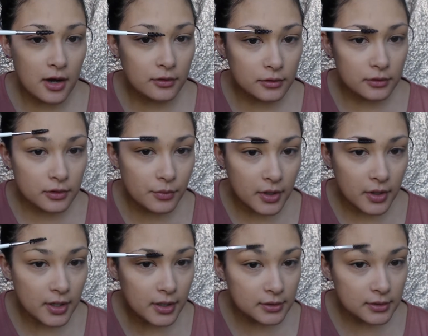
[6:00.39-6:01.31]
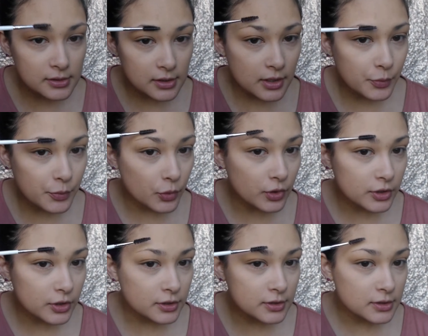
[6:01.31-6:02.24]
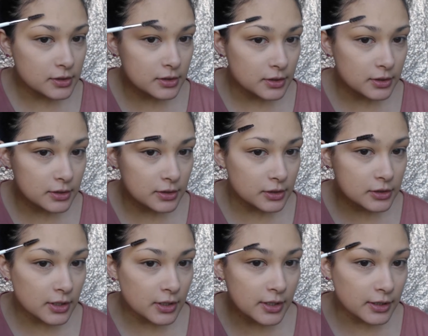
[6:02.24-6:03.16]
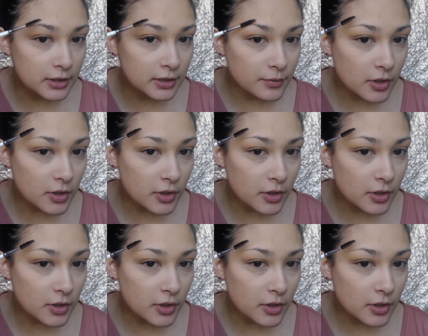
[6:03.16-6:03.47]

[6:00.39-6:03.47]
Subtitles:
the brows upwards to try to get them all